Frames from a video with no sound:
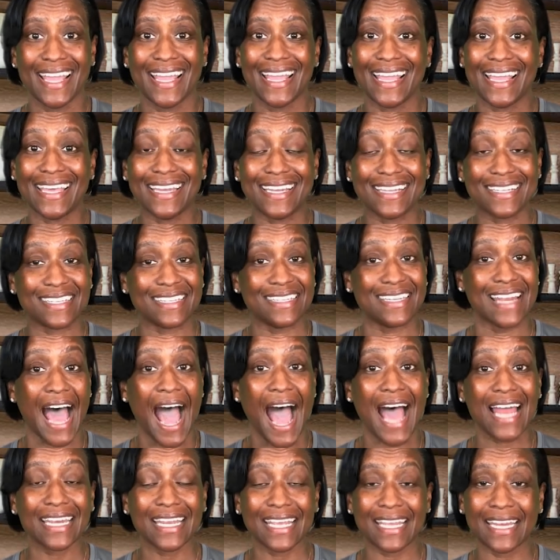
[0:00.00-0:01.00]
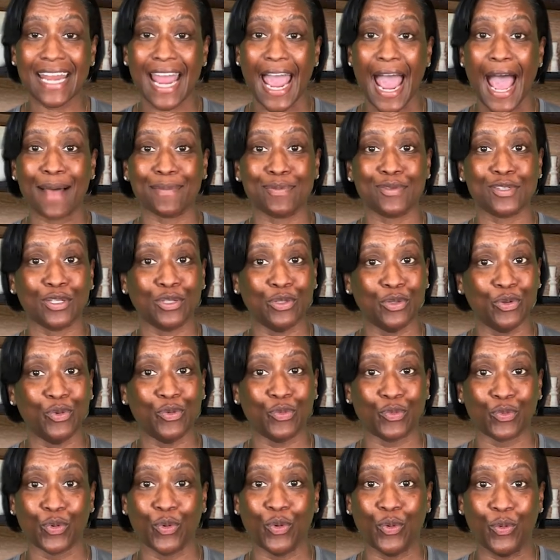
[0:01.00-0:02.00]
It is not an absolute
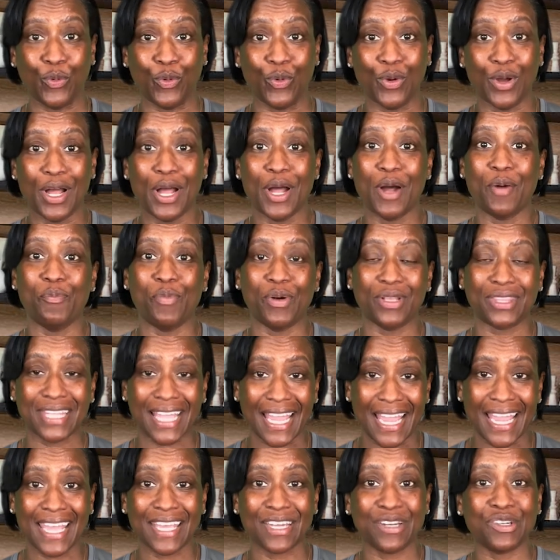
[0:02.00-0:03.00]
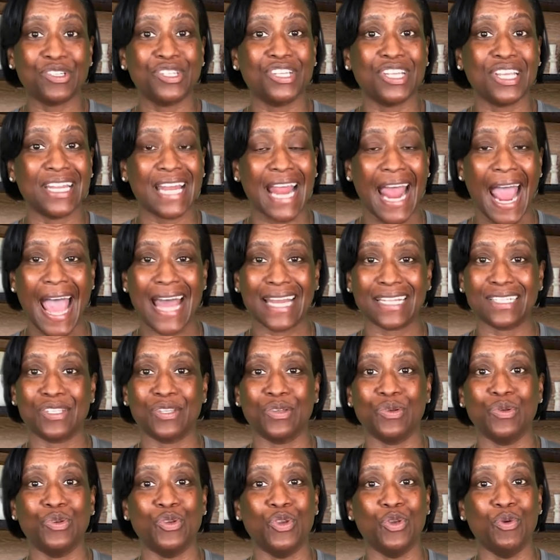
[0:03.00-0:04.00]
rule, but the energy and
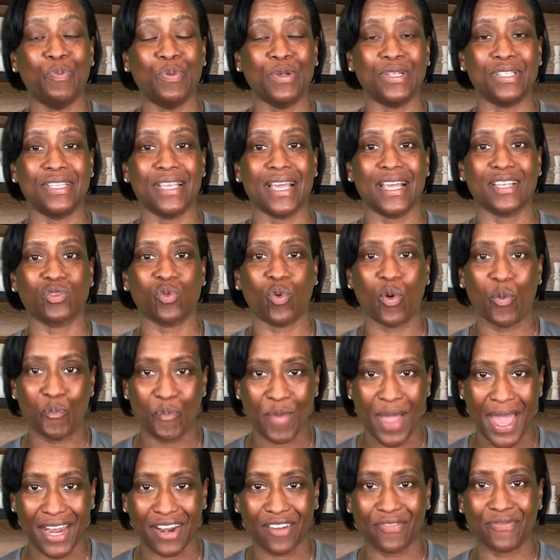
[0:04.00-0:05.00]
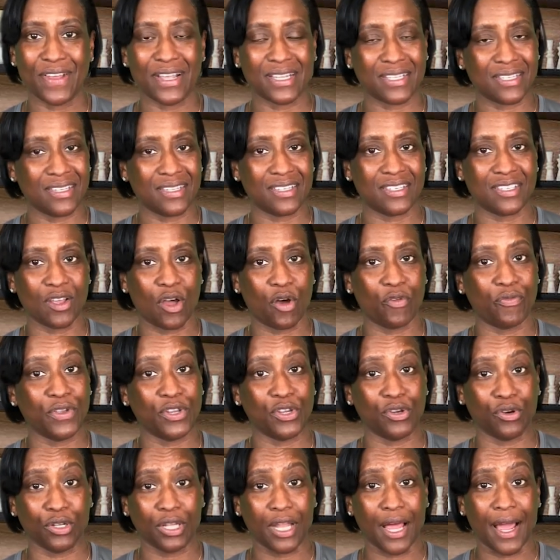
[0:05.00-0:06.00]
attitude you possess will manifest itself in
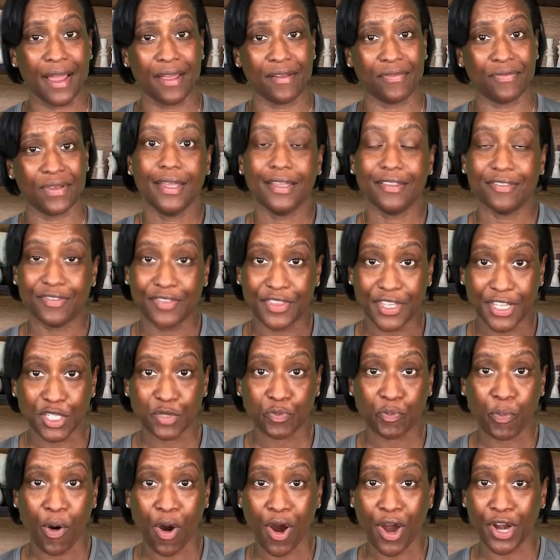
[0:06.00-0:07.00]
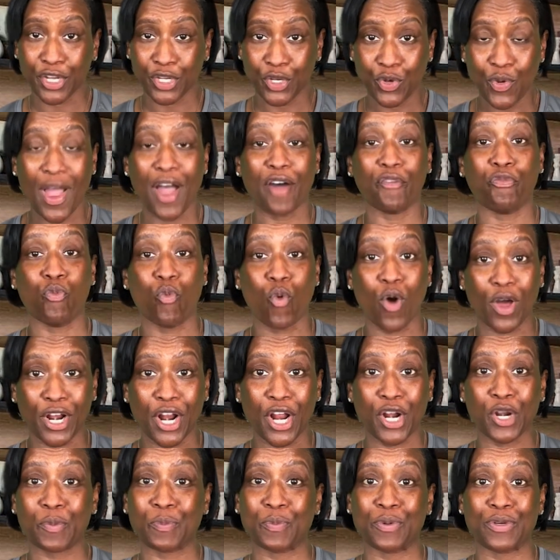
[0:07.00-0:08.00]
your life. This part you have
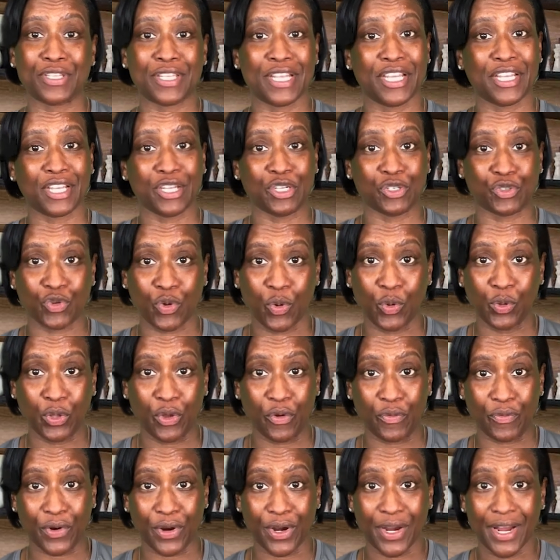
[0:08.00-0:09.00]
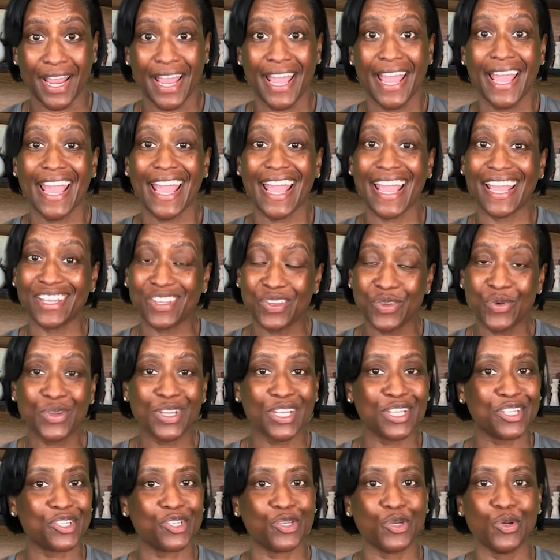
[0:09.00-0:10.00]
100% control over, and you
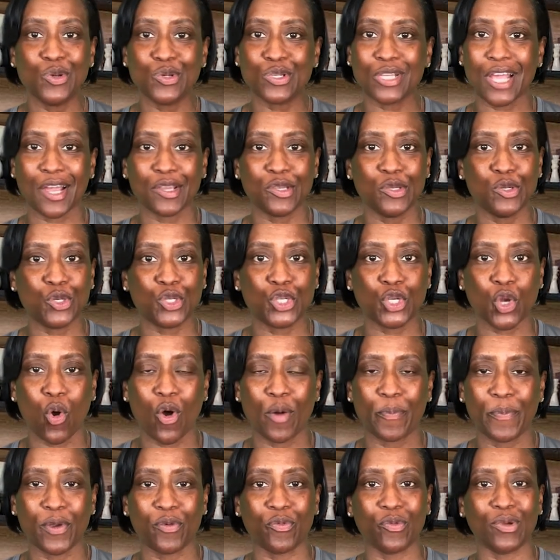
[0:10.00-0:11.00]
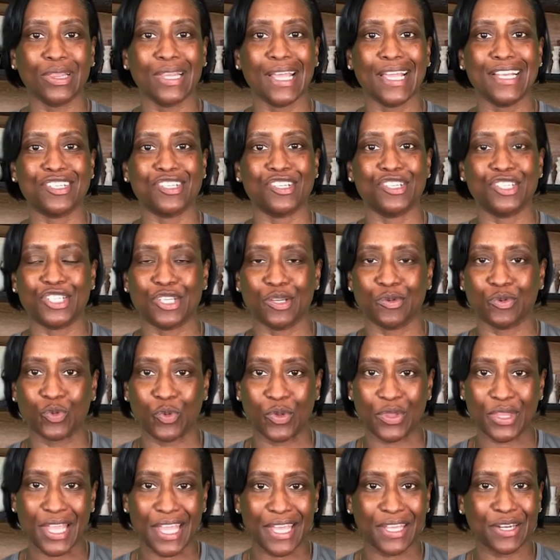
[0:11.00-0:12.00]
can choose how you show up in relationships
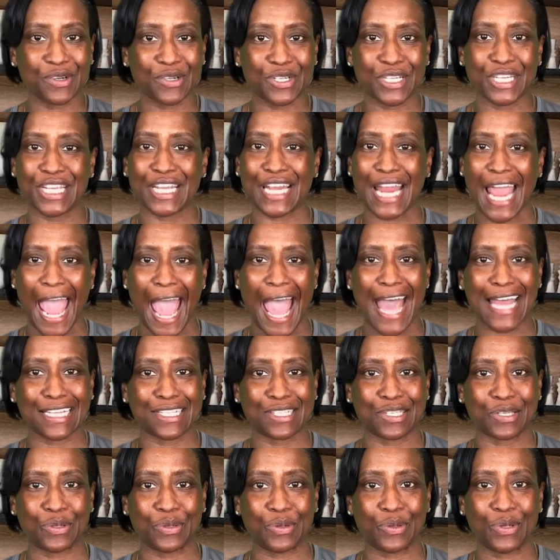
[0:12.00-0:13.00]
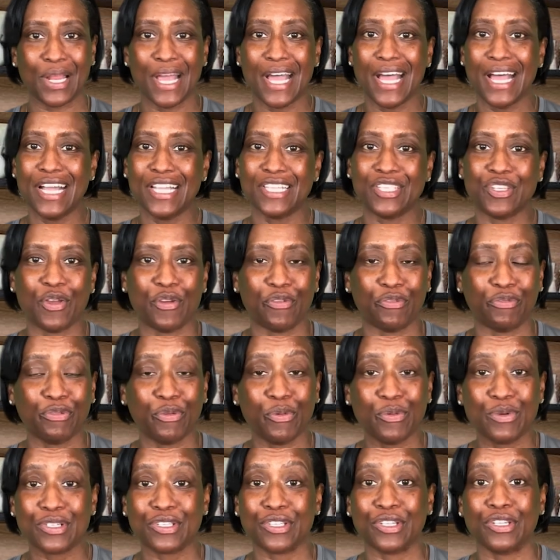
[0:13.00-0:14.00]
with energy and attitude to
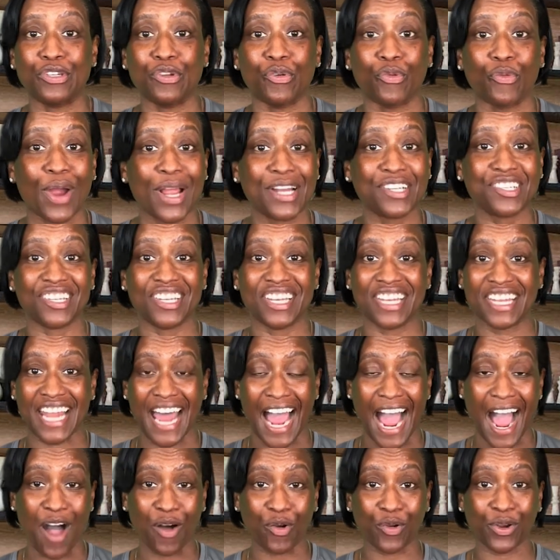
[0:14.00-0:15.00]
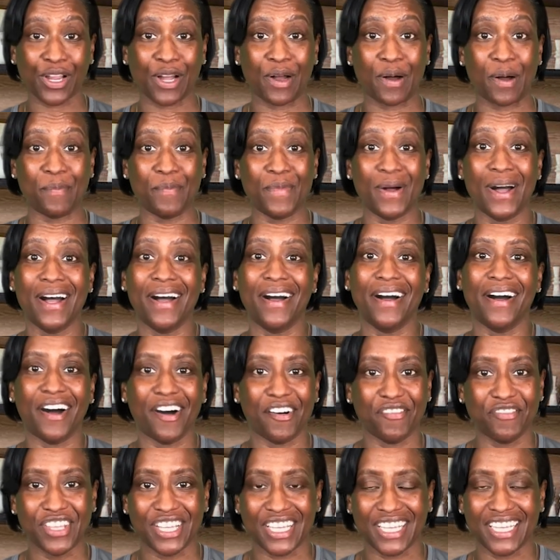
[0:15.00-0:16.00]
influence the direction and the outcome
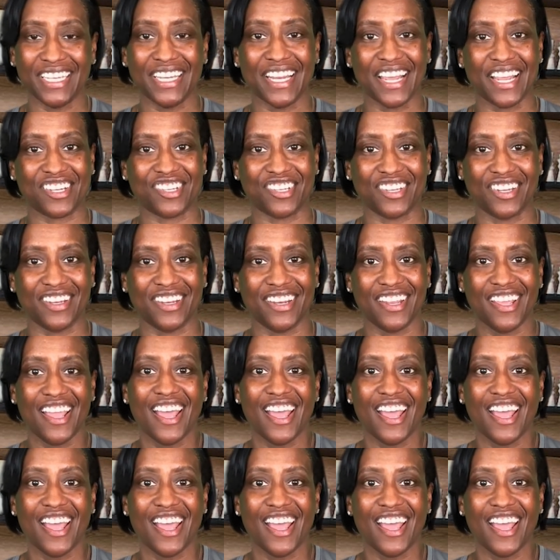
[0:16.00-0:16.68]
of the connection.